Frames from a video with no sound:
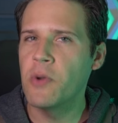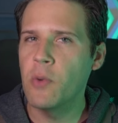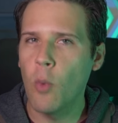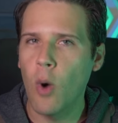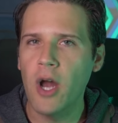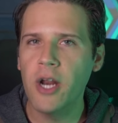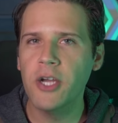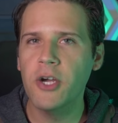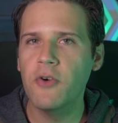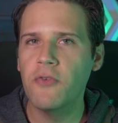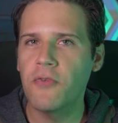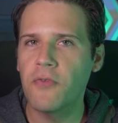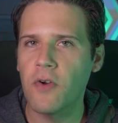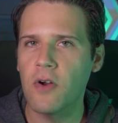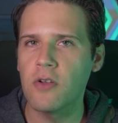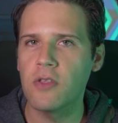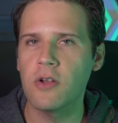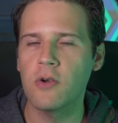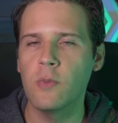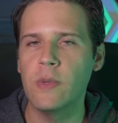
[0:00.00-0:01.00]
we want to go
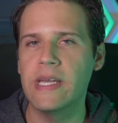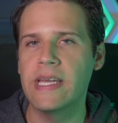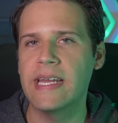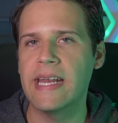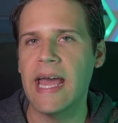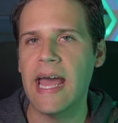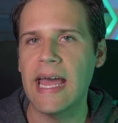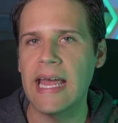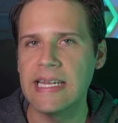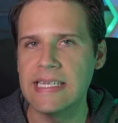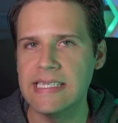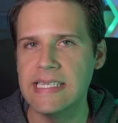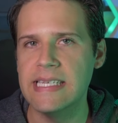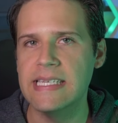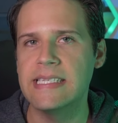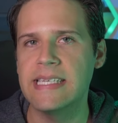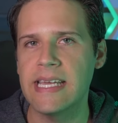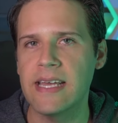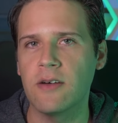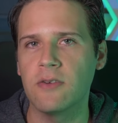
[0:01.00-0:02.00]
further, we can add
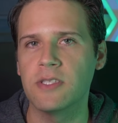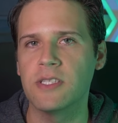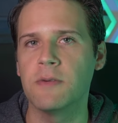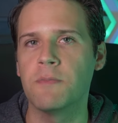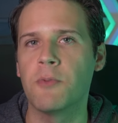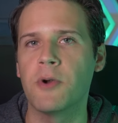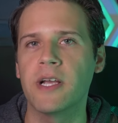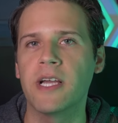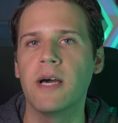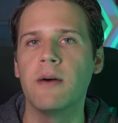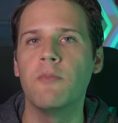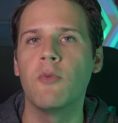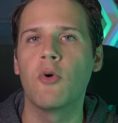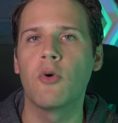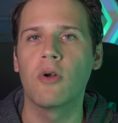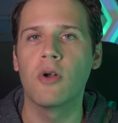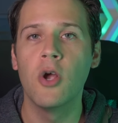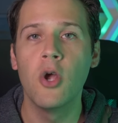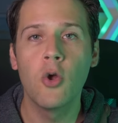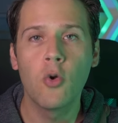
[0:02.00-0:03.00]
detail to bring a
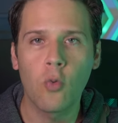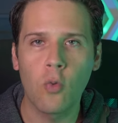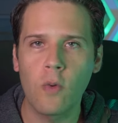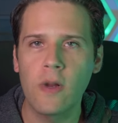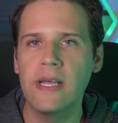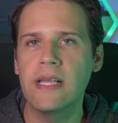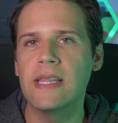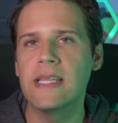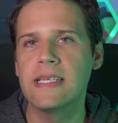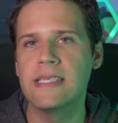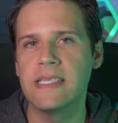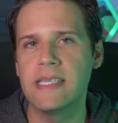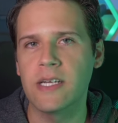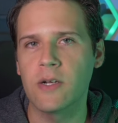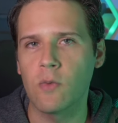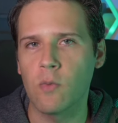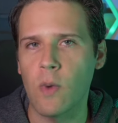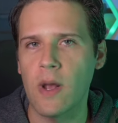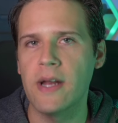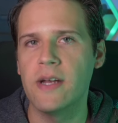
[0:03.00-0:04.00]
more realistic
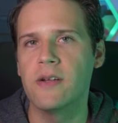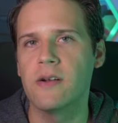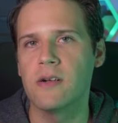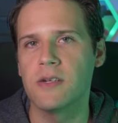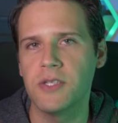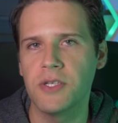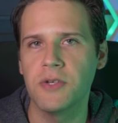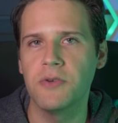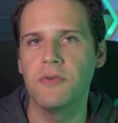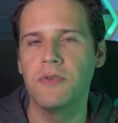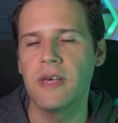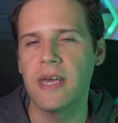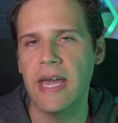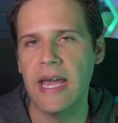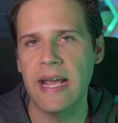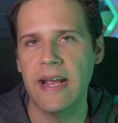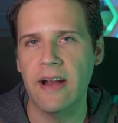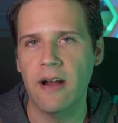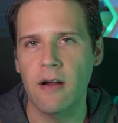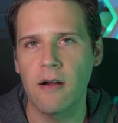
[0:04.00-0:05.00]
render to the
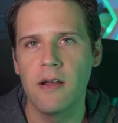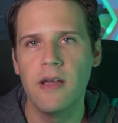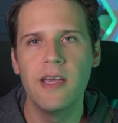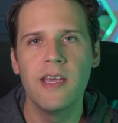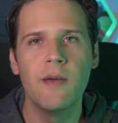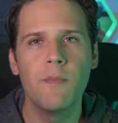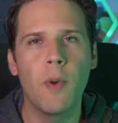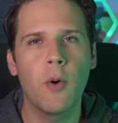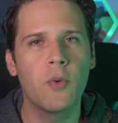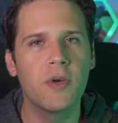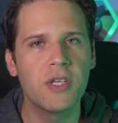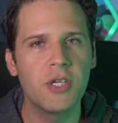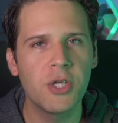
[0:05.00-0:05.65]
hair. But with